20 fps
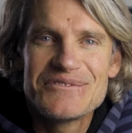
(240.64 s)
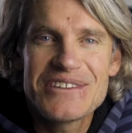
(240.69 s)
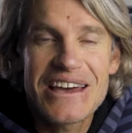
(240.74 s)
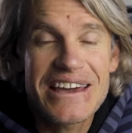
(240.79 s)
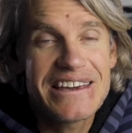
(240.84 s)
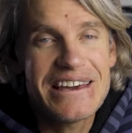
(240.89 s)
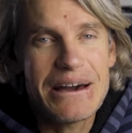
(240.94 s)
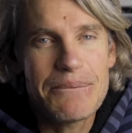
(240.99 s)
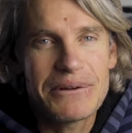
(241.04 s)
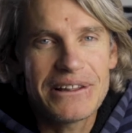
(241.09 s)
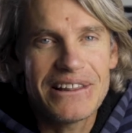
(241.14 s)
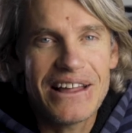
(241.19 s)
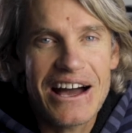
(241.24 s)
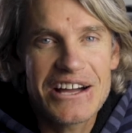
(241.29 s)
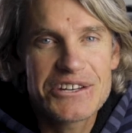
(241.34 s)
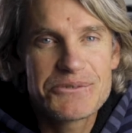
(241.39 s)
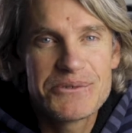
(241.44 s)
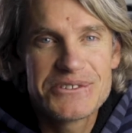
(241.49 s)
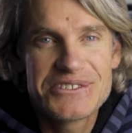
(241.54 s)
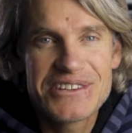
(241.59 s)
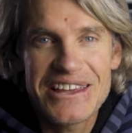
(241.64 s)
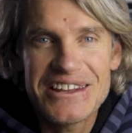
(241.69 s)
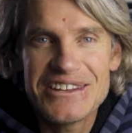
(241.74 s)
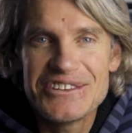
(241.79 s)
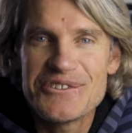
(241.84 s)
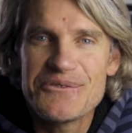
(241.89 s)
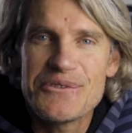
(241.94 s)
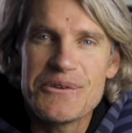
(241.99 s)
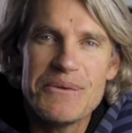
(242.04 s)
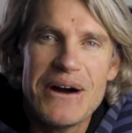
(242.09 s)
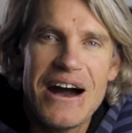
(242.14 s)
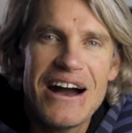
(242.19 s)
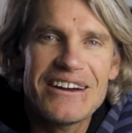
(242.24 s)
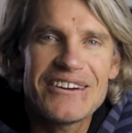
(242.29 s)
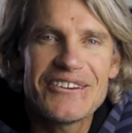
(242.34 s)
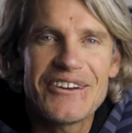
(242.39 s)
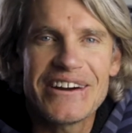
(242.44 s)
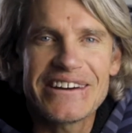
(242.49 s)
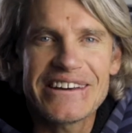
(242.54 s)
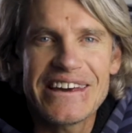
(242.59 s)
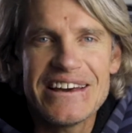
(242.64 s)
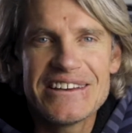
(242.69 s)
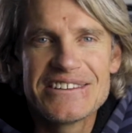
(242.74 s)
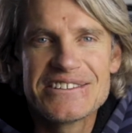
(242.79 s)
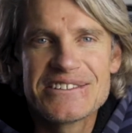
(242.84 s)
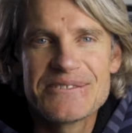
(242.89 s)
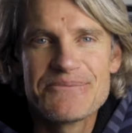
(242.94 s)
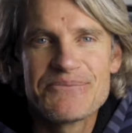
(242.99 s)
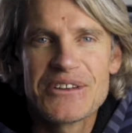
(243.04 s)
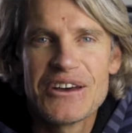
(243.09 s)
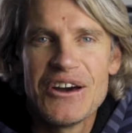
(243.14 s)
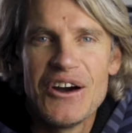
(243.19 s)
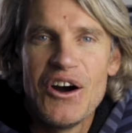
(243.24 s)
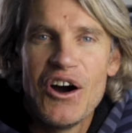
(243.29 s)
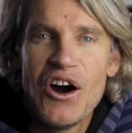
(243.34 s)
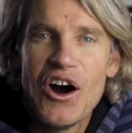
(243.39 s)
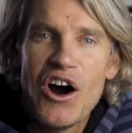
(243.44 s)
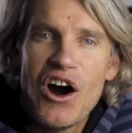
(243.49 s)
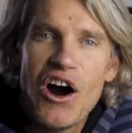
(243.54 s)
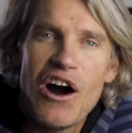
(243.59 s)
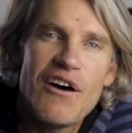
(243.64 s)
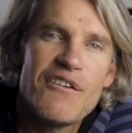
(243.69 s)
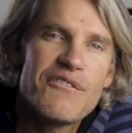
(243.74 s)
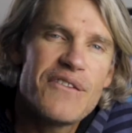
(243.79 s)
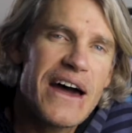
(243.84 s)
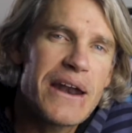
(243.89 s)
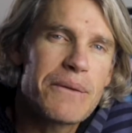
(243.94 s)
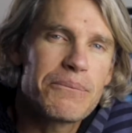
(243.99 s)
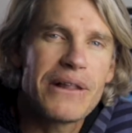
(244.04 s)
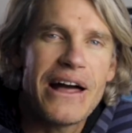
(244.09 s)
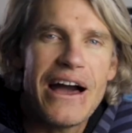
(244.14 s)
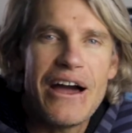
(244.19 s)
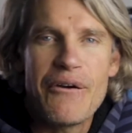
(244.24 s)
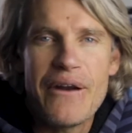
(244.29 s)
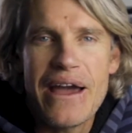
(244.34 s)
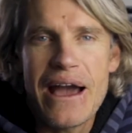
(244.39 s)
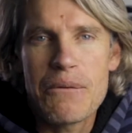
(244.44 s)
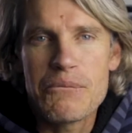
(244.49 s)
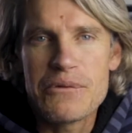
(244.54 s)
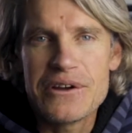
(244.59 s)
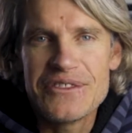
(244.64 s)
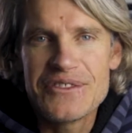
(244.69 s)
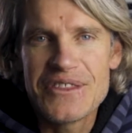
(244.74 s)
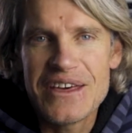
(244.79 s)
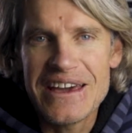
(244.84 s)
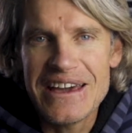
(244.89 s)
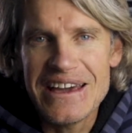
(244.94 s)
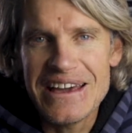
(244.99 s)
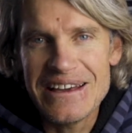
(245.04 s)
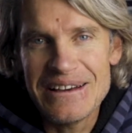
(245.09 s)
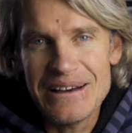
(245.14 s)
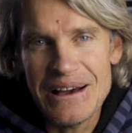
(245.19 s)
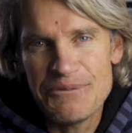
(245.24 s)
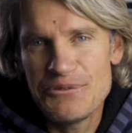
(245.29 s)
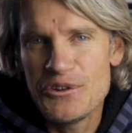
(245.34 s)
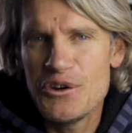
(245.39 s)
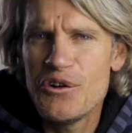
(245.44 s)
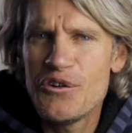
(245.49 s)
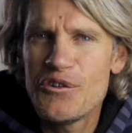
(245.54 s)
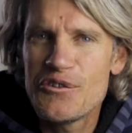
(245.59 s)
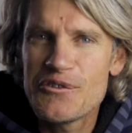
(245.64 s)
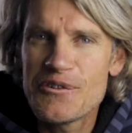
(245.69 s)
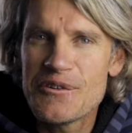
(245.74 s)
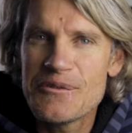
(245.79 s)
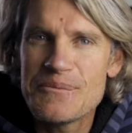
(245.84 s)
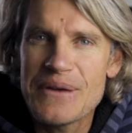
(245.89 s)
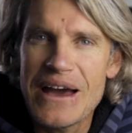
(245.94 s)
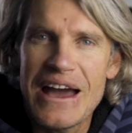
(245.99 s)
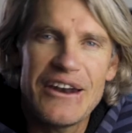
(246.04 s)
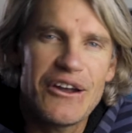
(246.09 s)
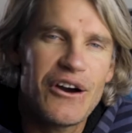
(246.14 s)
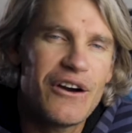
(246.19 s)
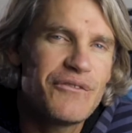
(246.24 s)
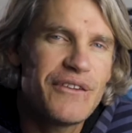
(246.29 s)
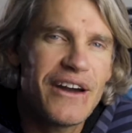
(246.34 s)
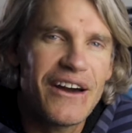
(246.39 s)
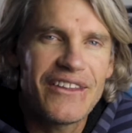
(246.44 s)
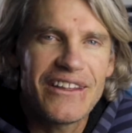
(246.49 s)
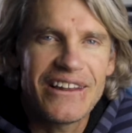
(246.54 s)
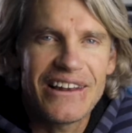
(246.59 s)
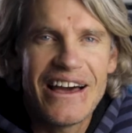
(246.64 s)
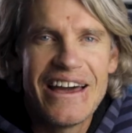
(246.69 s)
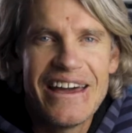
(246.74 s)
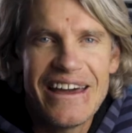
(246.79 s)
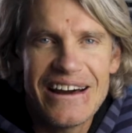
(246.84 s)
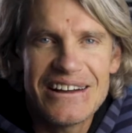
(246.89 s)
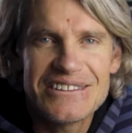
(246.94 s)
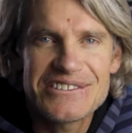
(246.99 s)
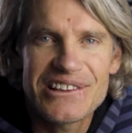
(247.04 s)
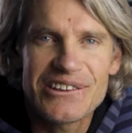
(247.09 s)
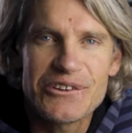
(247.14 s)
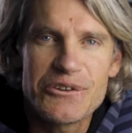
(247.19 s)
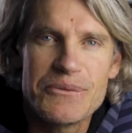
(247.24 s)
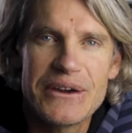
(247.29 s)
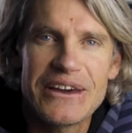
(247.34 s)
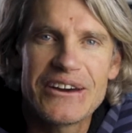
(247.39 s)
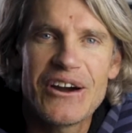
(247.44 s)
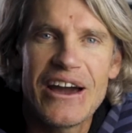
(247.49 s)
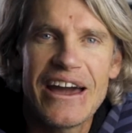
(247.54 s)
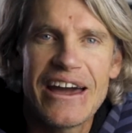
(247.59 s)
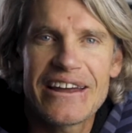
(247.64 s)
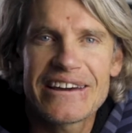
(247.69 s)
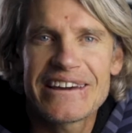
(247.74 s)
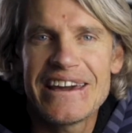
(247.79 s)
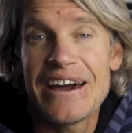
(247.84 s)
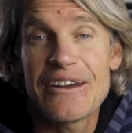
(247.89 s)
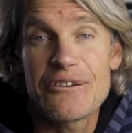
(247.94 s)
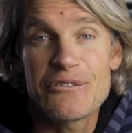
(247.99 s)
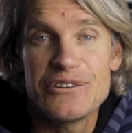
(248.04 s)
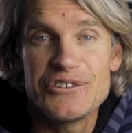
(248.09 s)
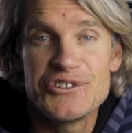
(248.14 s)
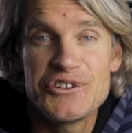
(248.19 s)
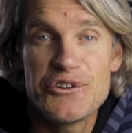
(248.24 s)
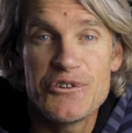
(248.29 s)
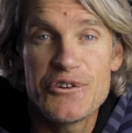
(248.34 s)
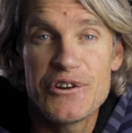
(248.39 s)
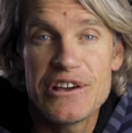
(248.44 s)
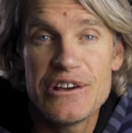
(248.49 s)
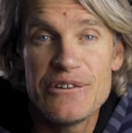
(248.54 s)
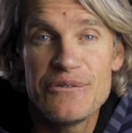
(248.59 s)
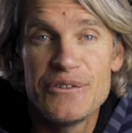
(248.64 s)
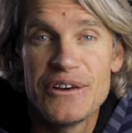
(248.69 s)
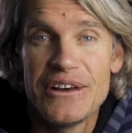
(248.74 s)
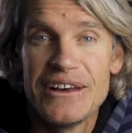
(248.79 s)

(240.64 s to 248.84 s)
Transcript: taking up a large percentage of the market, I guess. I've had to play around with a few of them, and I found the layouts a little bit counterintuitive.